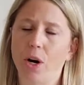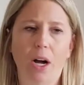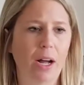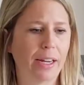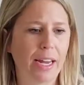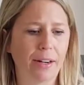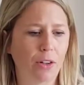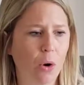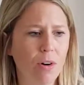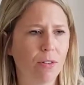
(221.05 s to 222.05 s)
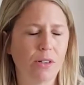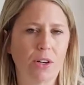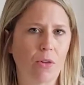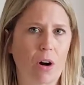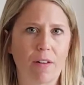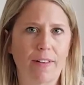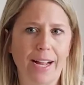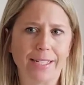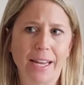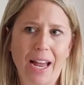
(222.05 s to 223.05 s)
Again, going for 0
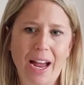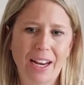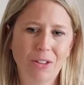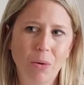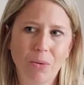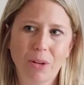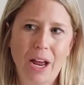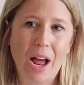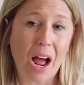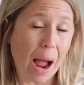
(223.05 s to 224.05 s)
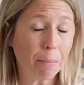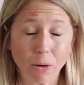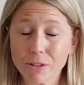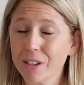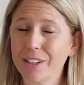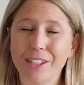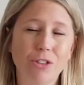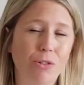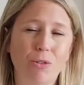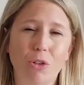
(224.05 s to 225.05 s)
RFIs, I personally
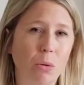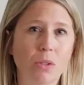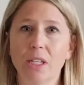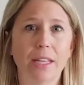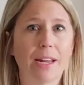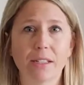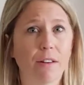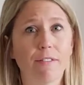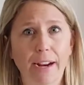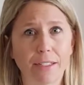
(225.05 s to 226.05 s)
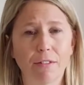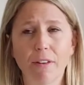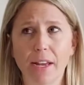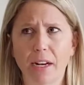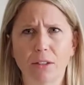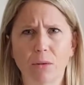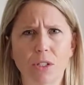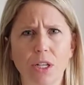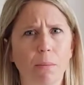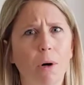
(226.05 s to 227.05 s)
don't see that as effective, and I don't
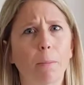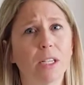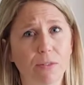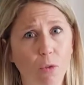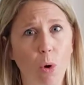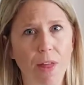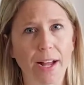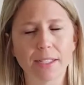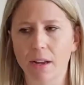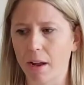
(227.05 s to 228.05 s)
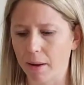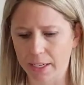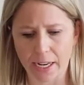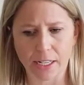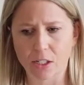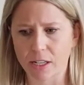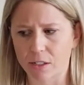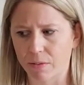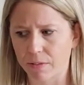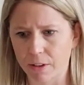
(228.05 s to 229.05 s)
see the purpose for that. Again, it's
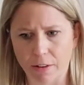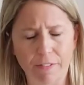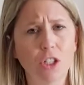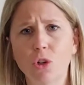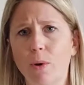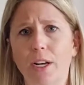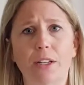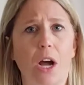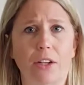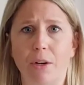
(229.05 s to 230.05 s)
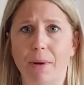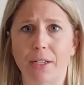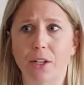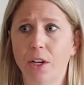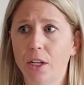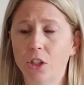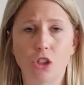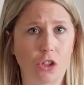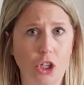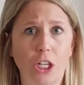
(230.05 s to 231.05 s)
an official way to document
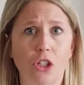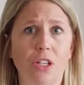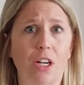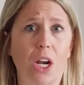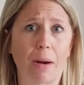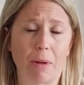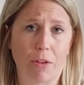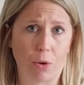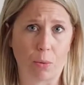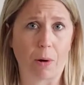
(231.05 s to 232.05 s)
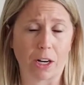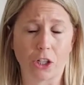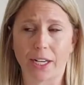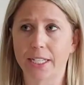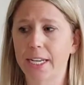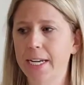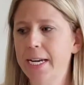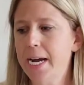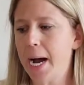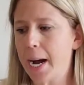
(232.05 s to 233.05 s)
just changes in alignment through a project.
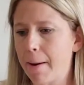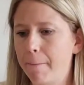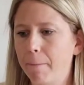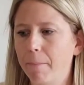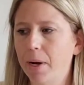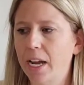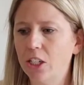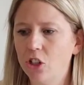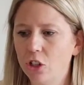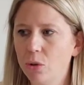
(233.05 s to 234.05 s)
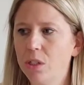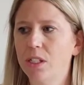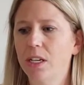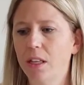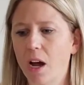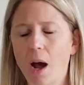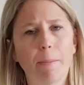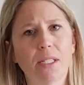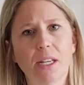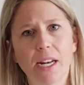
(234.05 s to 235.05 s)
But I do see the
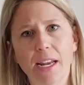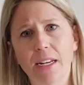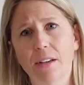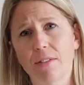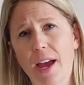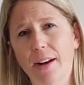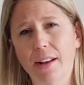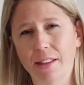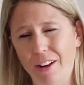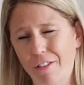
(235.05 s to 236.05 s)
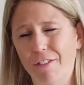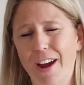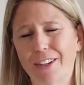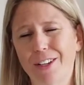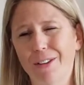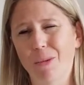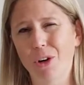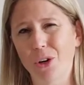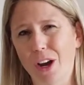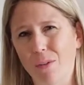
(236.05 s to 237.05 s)
opposite end of that in the effect
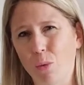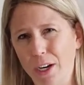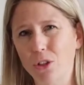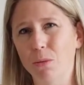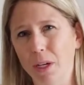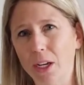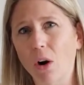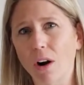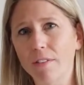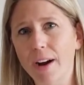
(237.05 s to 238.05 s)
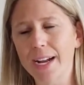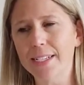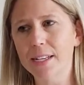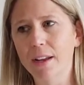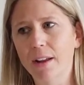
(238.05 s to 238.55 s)
when you have way too many RFIs.